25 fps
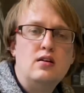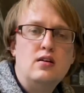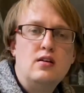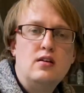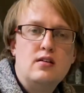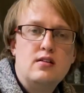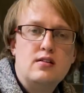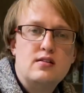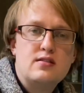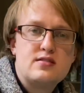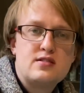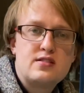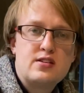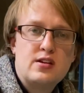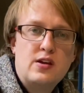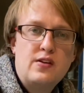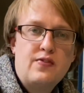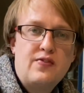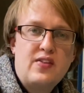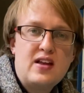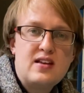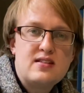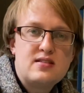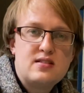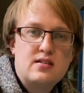There's 2
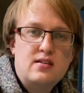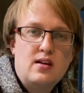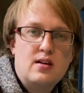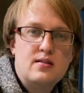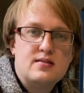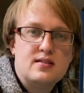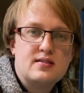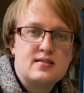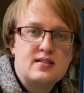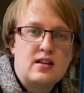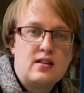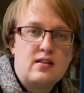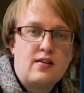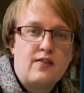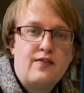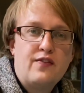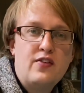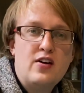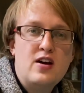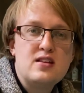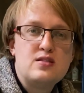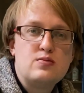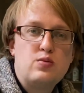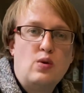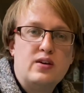things to notice here. The
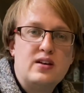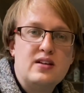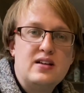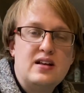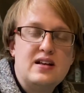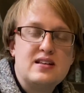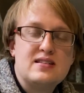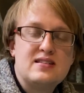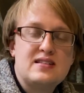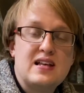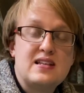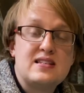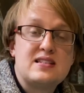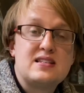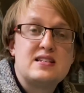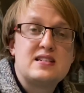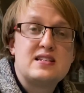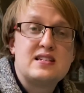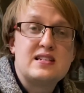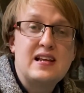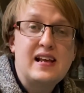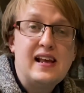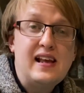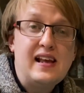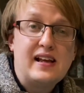first one, it says
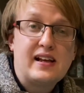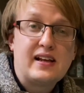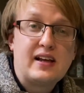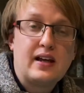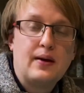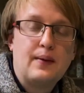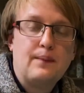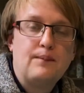tick,